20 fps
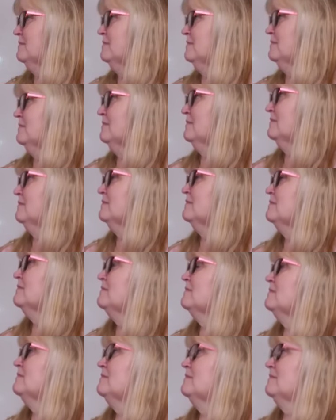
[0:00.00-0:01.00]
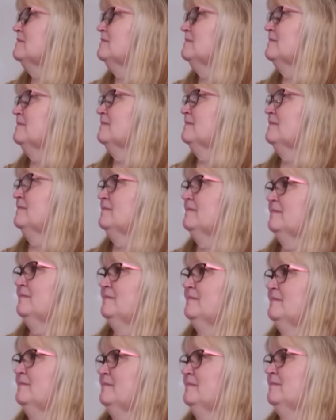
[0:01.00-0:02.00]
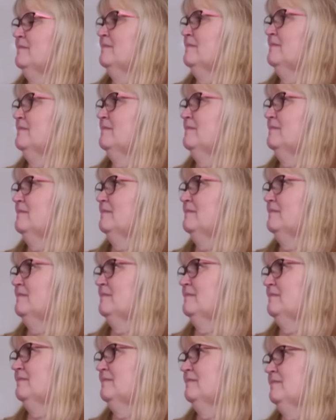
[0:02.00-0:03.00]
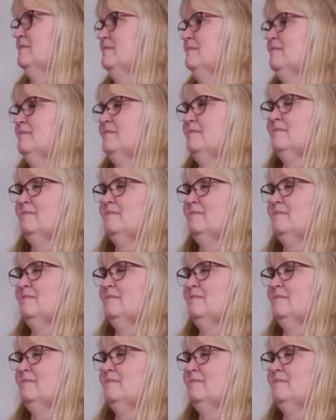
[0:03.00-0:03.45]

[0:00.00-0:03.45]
(silent)